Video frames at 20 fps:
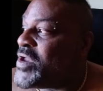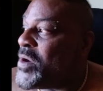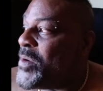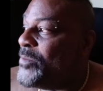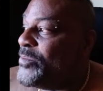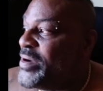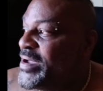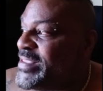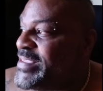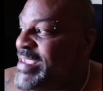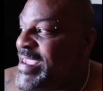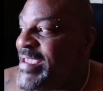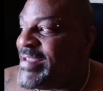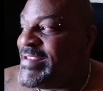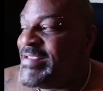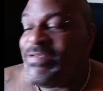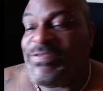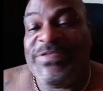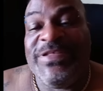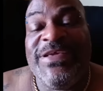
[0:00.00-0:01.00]
But yeah,
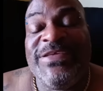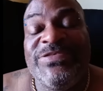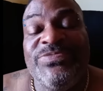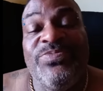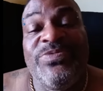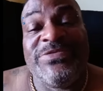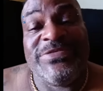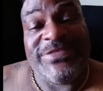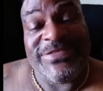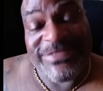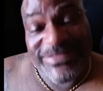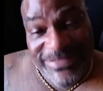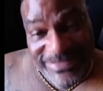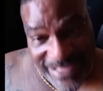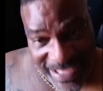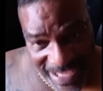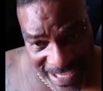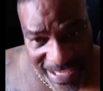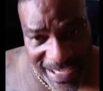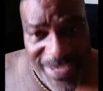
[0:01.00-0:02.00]
this was the
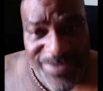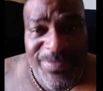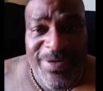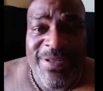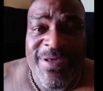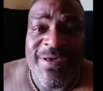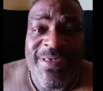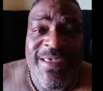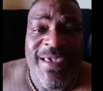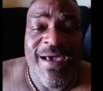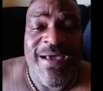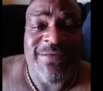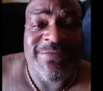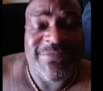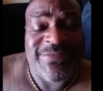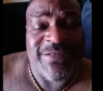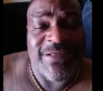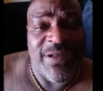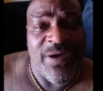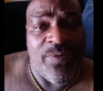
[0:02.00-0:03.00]
same little
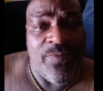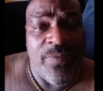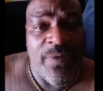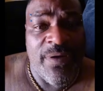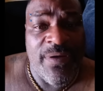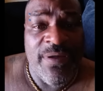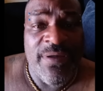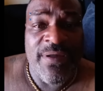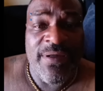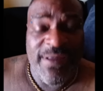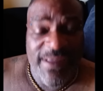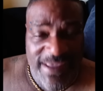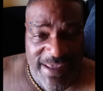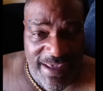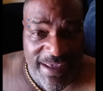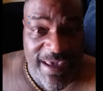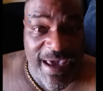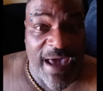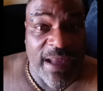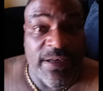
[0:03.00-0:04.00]
youngster, though. He
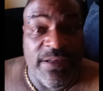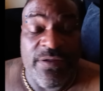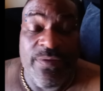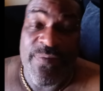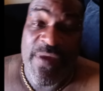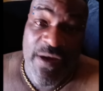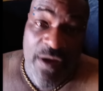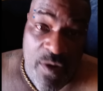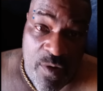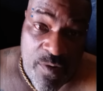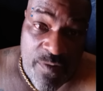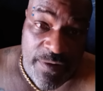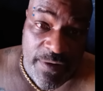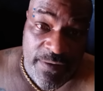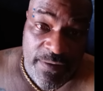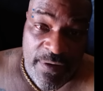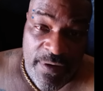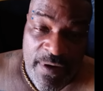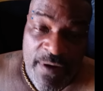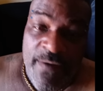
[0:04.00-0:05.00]
had got a little bit older.
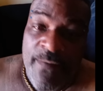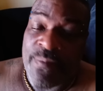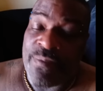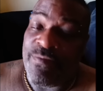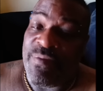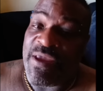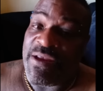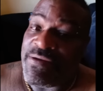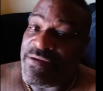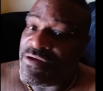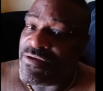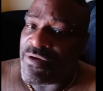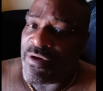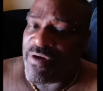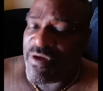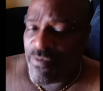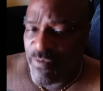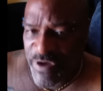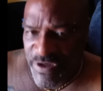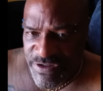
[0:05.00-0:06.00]
Been, you know,
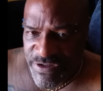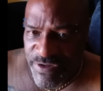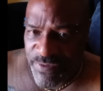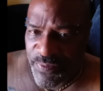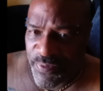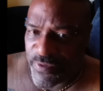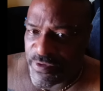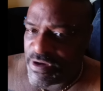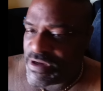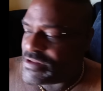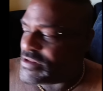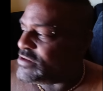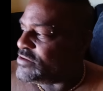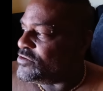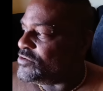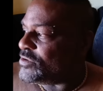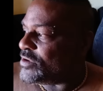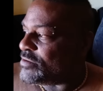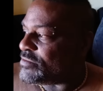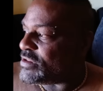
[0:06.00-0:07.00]
he went to the prison,
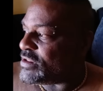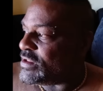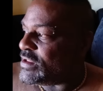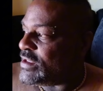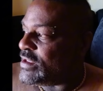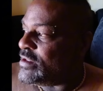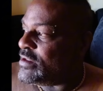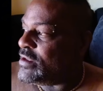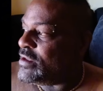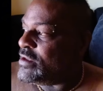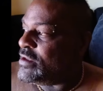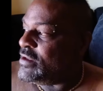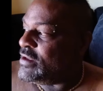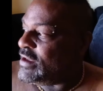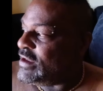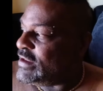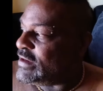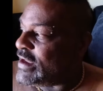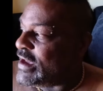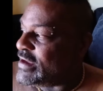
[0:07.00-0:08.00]
you know what I'm saying?
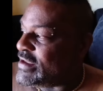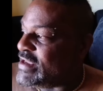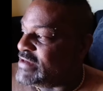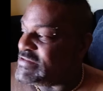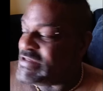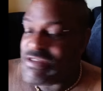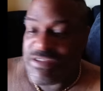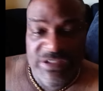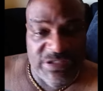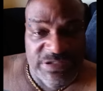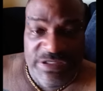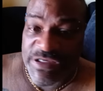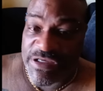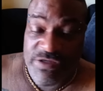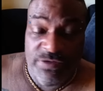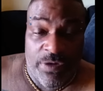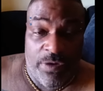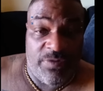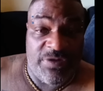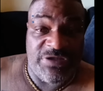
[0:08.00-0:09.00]
And I guess he just
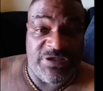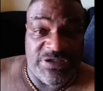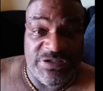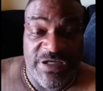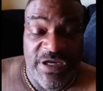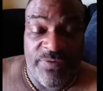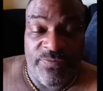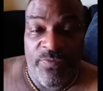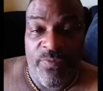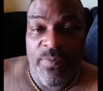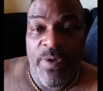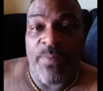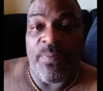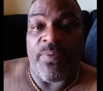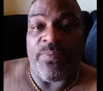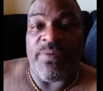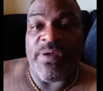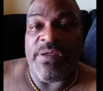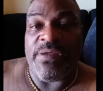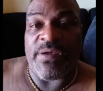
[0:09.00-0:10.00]
didn't remember
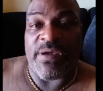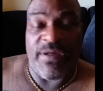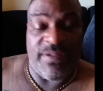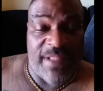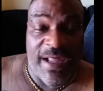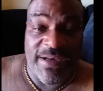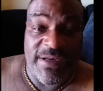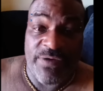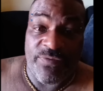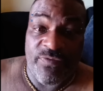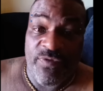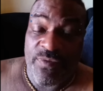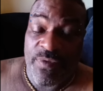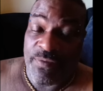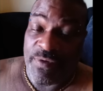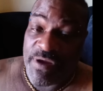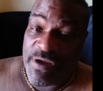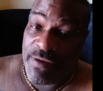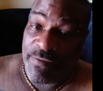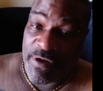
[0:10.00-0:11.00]
me because I didn't
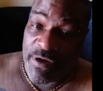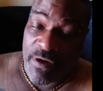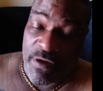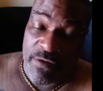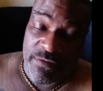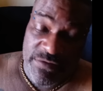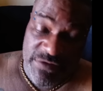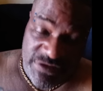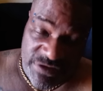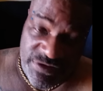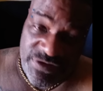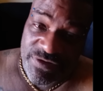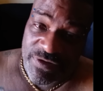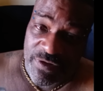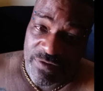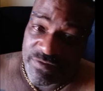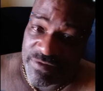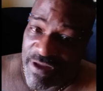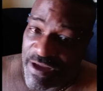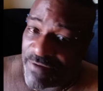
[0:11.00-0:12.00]
remember him at all till, you
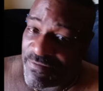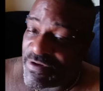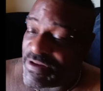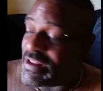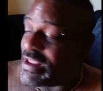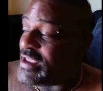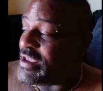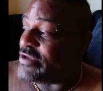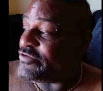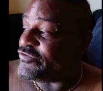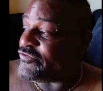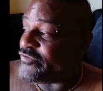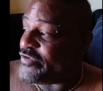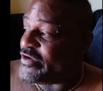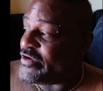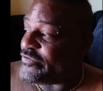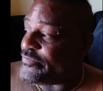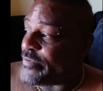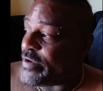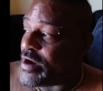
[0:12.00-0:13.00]
know, everything else
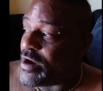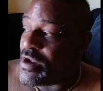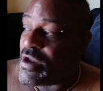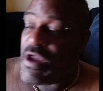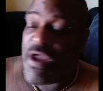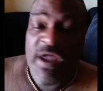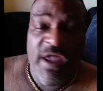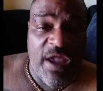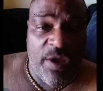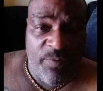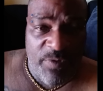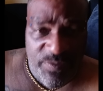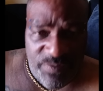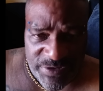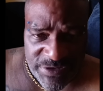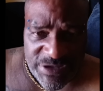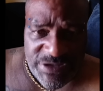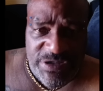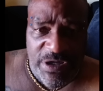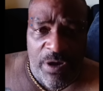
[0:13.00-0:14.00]
transpired. And we
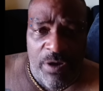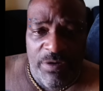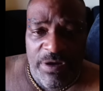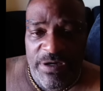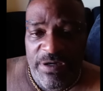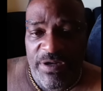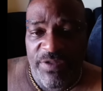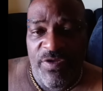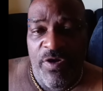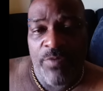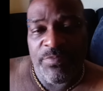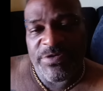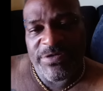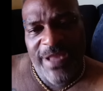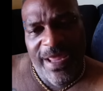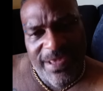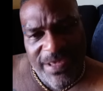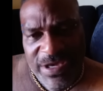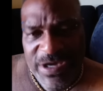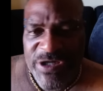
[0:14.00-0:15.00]
went to talk and another homie's
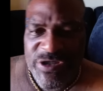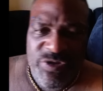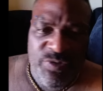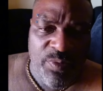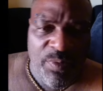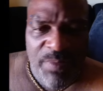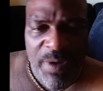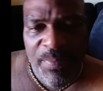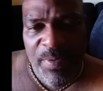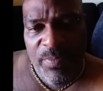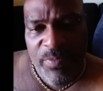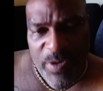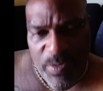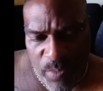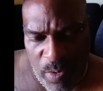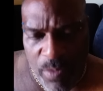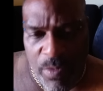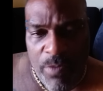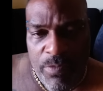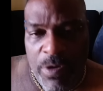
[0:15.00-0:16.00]
like, cuz, you remember? Woo,
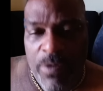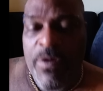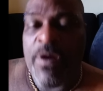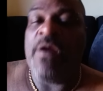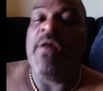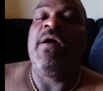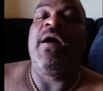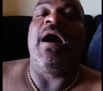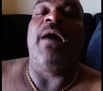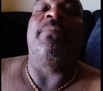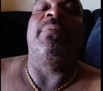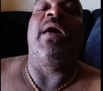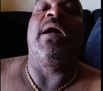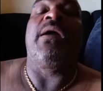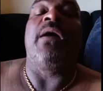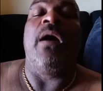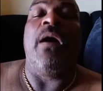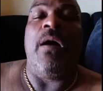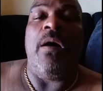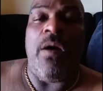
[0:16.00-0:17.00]
woo, woo. I'm
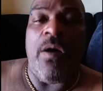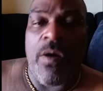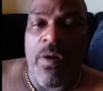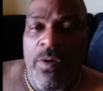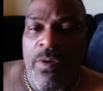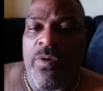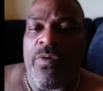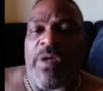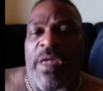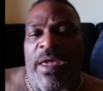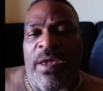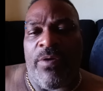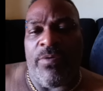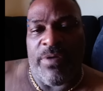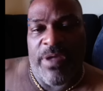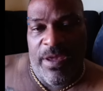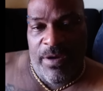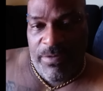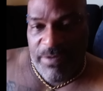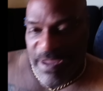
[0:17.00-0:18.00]
like, oh,
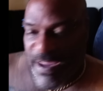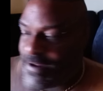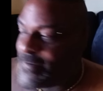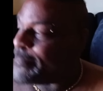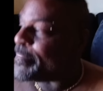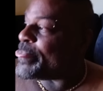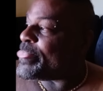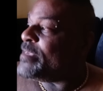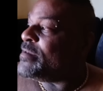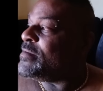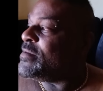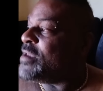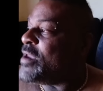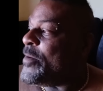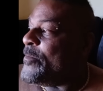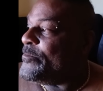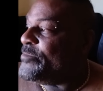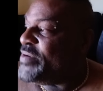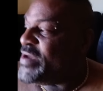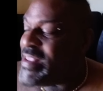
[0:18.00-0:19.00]
okay.
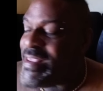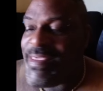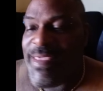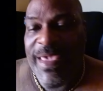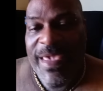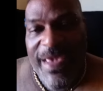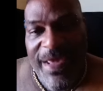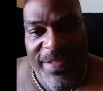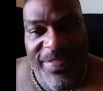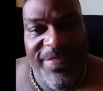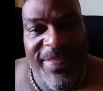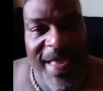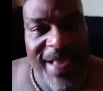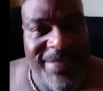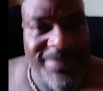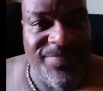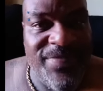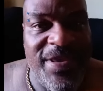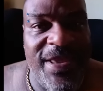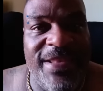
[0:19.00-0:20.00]
But yeah,
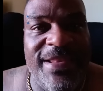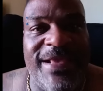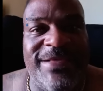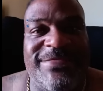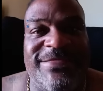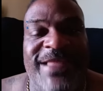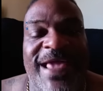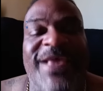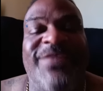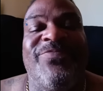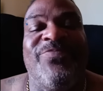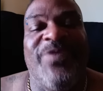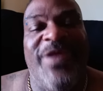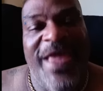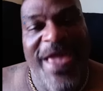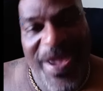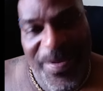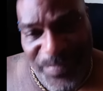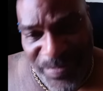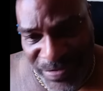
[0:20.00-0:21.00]
that's what
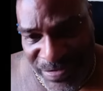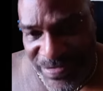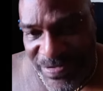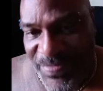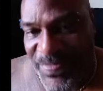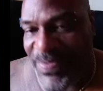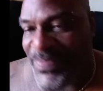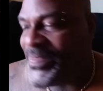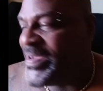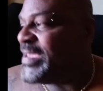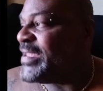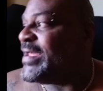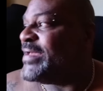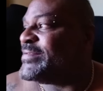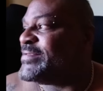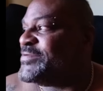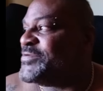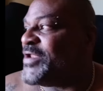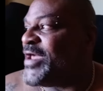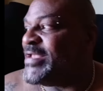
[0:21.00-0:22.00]
happened to me,
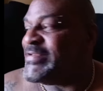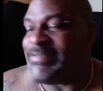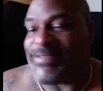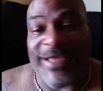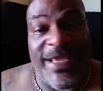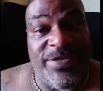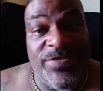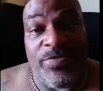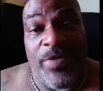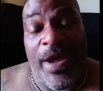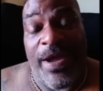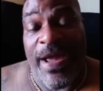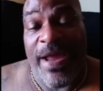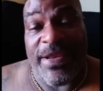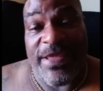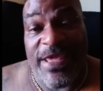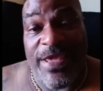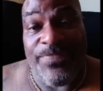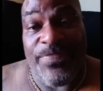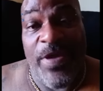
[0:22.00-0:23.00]
man. I just I got
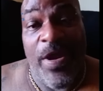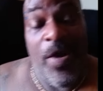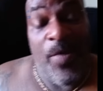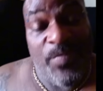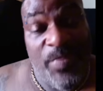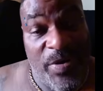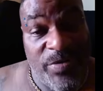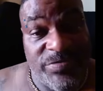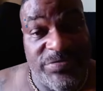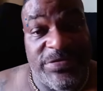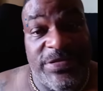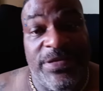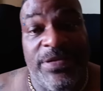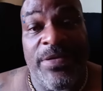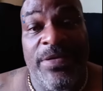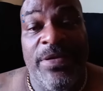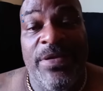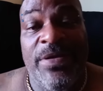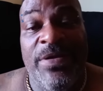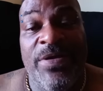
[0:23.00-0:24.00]
to keep y'all posted
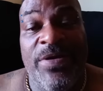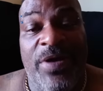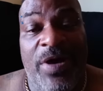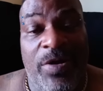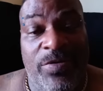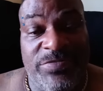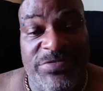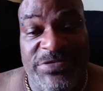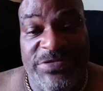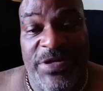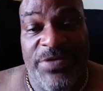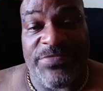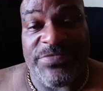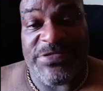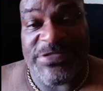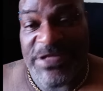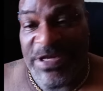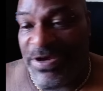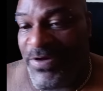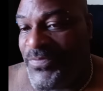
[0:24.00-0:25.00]
on certain
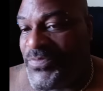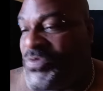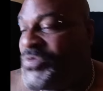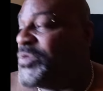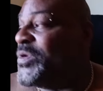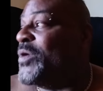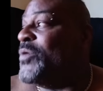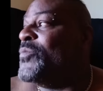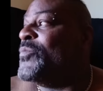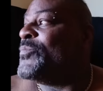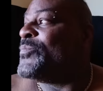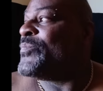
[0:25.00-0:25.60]
stuff, you know.